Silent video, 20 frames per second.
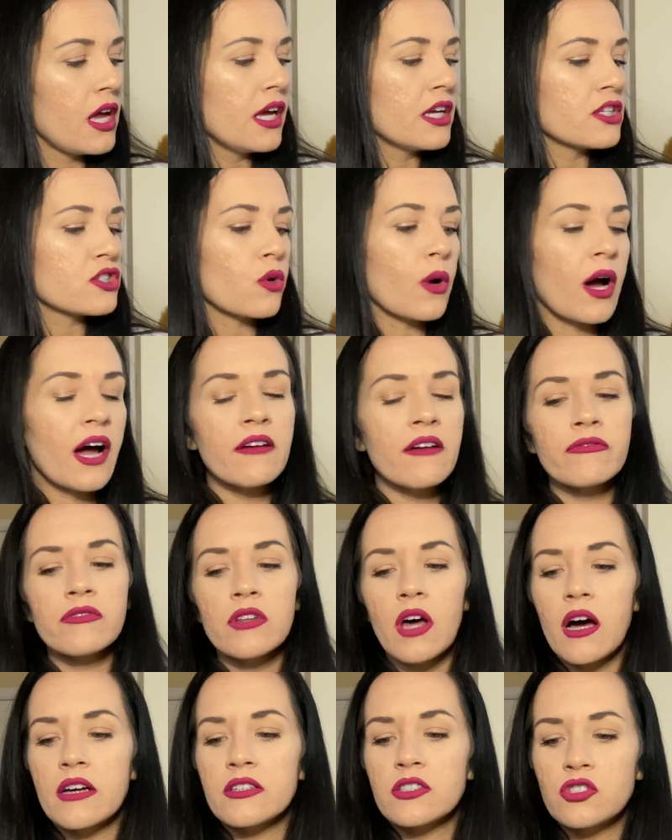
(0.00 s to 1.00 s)
So I've
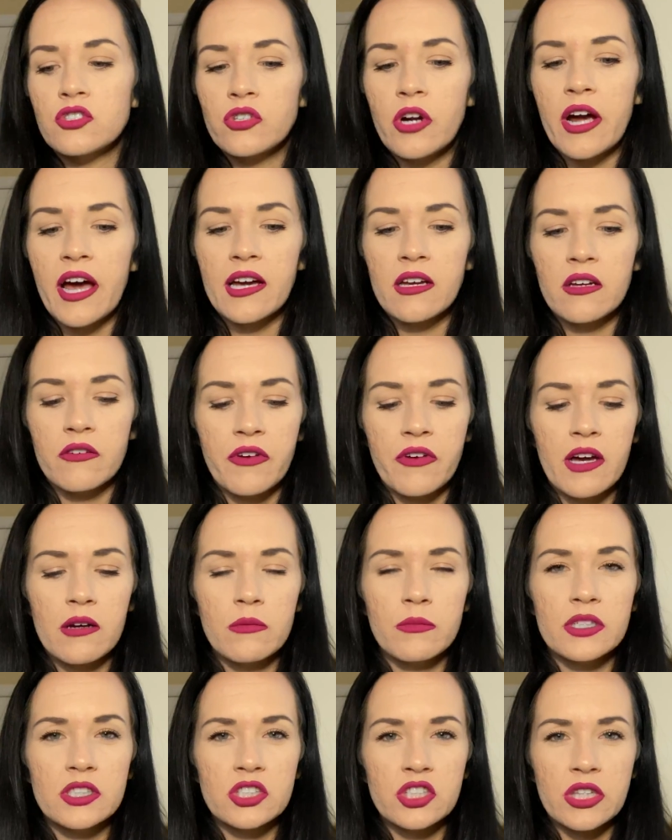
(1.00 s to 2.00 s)
lost track of how
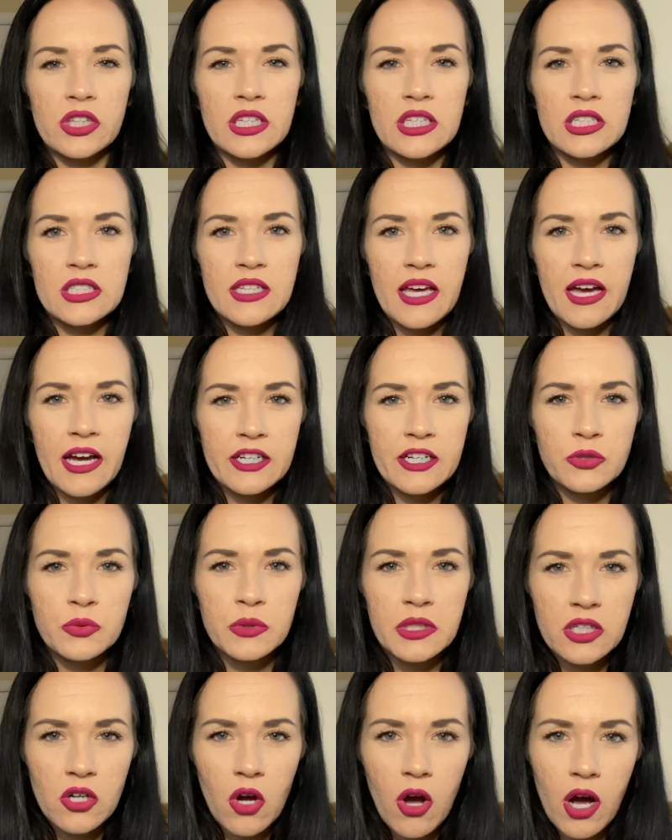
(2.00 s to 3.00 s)
much these
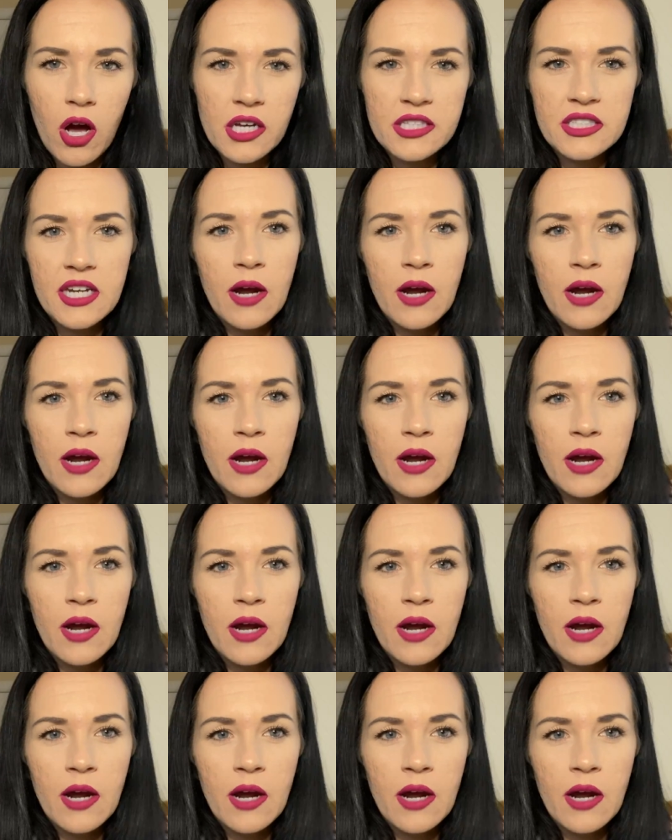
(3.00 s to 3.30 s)
actually cost.